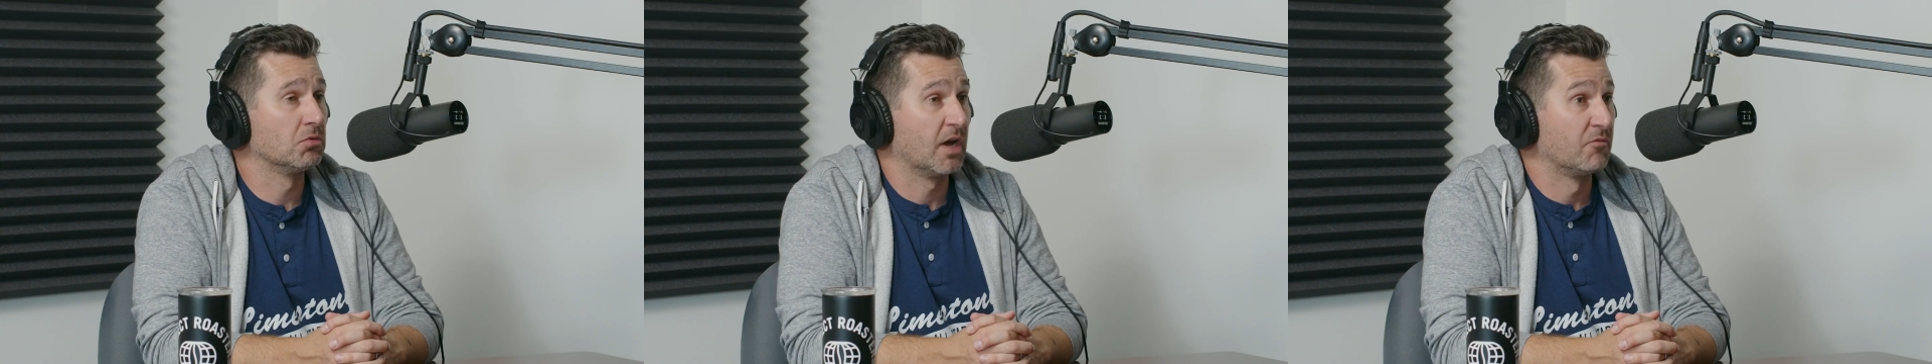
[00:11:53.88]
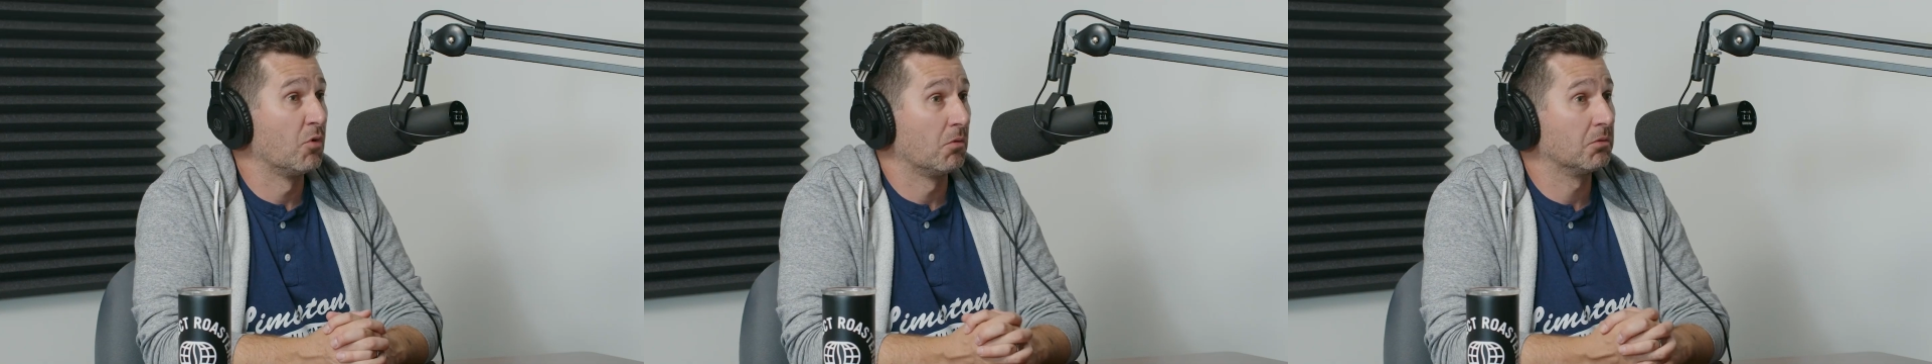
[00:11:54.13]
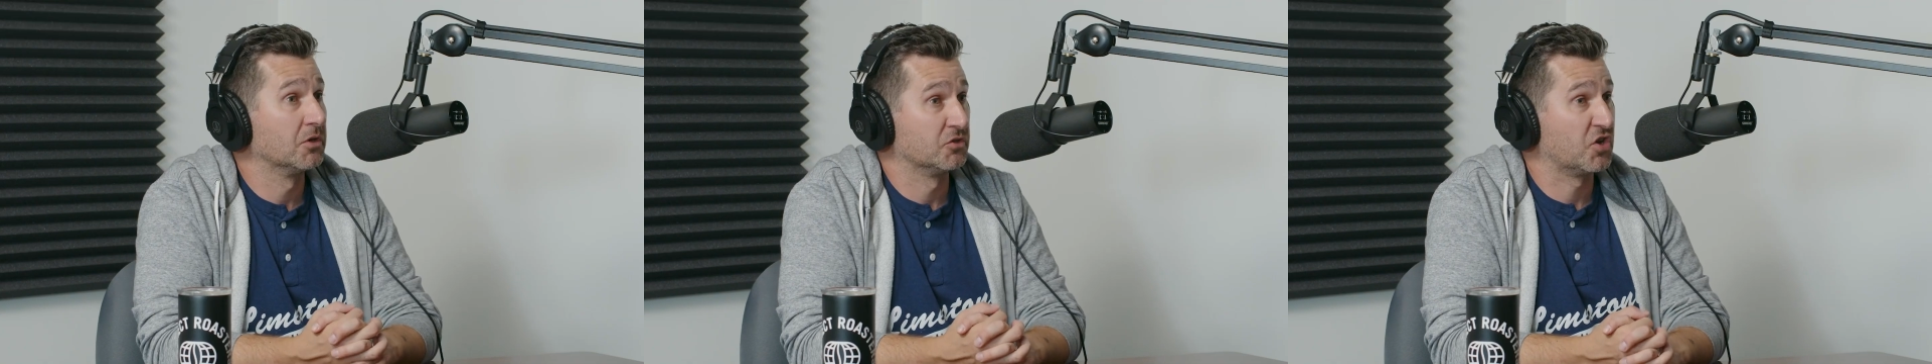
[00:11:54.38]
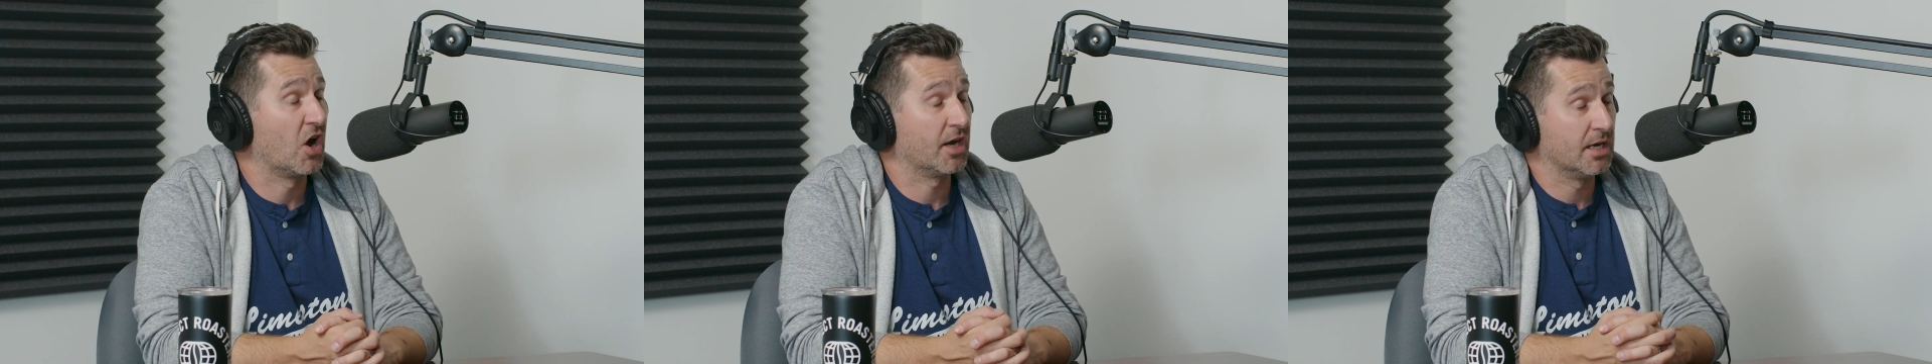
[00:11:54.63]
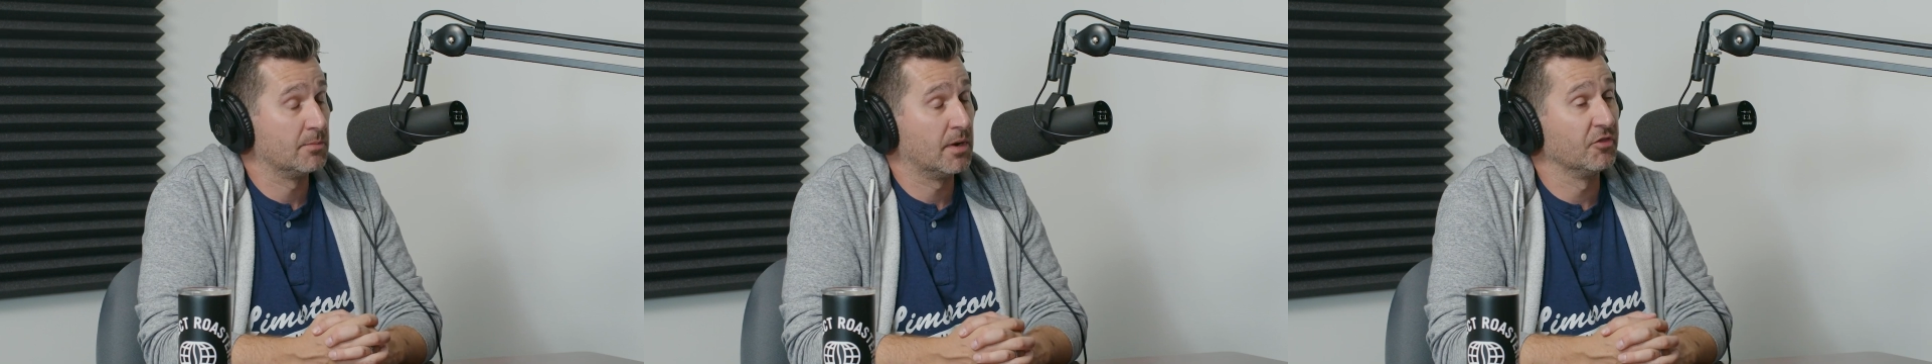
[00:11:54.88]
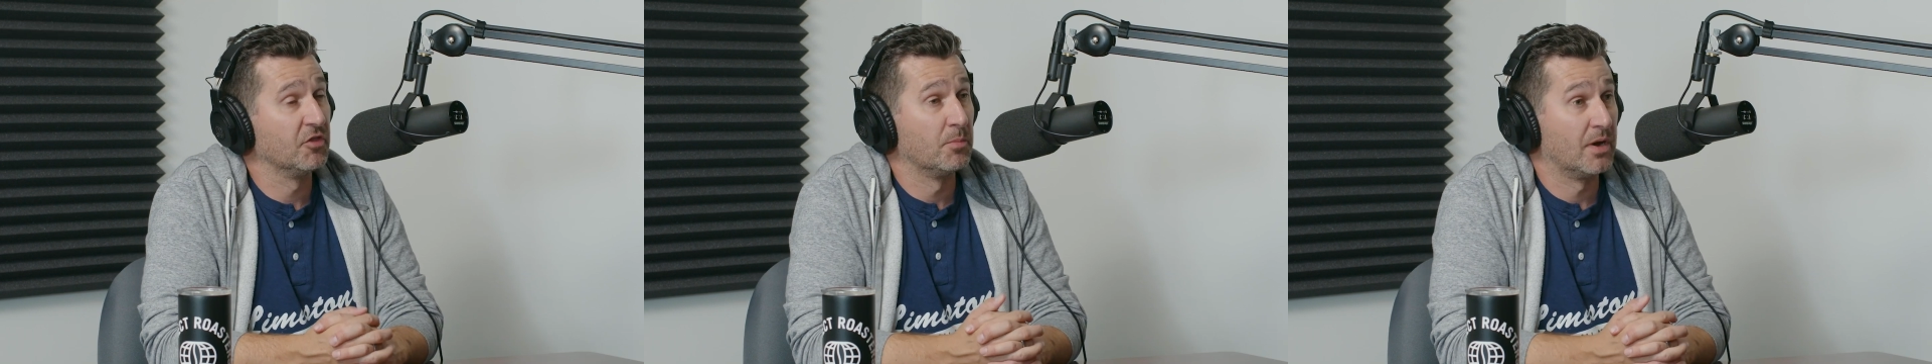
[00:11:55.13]
kind of what we were talking
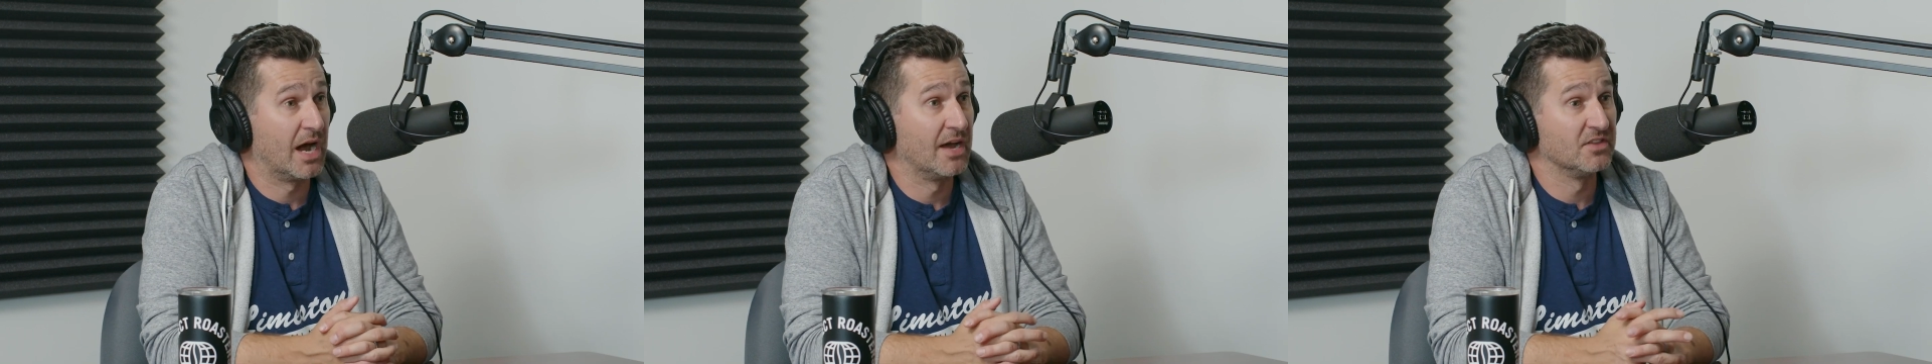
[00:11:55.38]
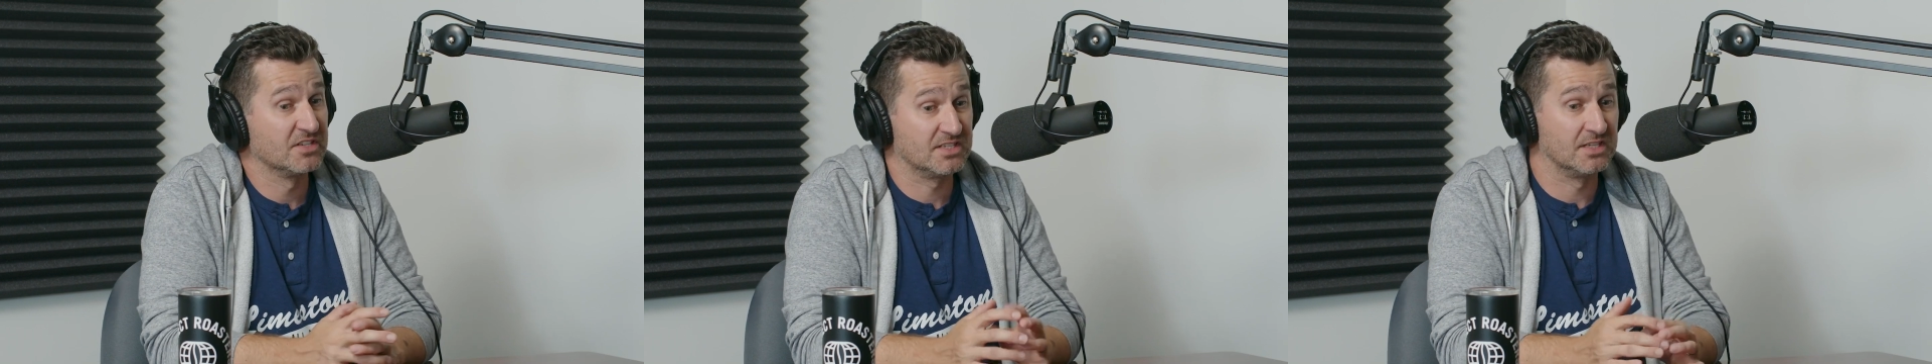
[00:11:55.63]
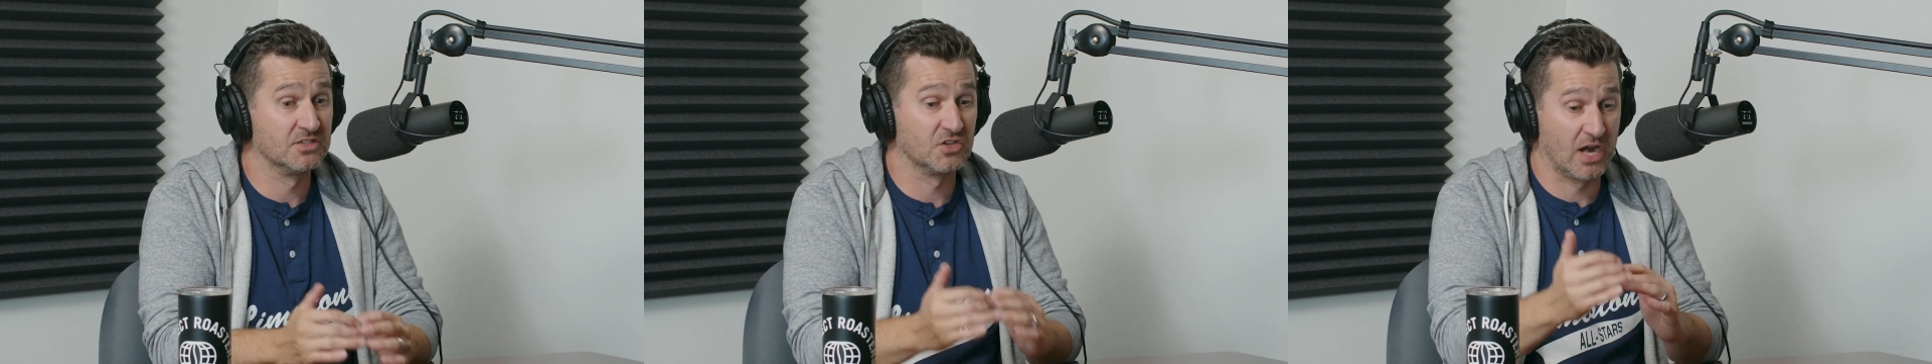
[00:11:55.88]
about, the behind the scenes